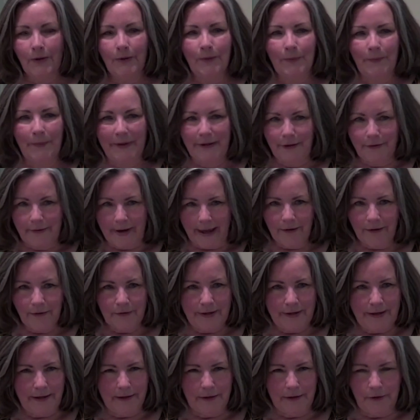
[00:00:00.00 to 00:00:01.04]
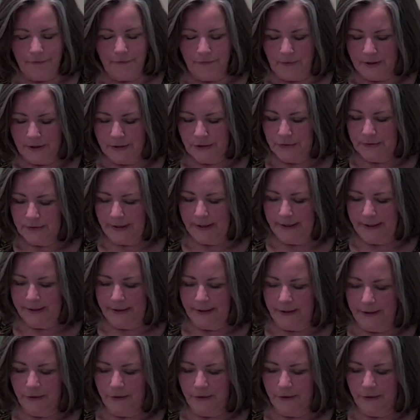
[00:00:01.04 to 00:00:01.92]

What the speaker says: When you're angry and you're frustrated and